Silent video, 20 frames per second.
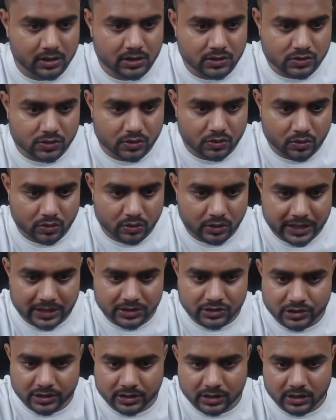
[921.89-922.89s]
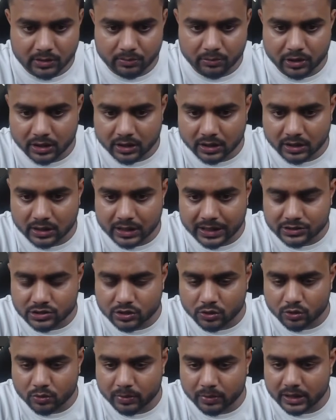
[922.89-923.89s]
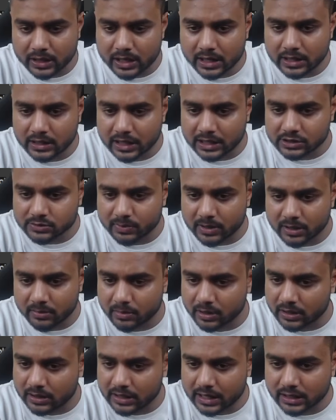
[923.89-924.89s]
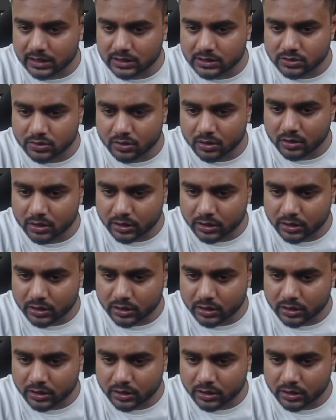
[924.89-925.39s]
So Langchain community, Langchain OpenAI experimental I installed,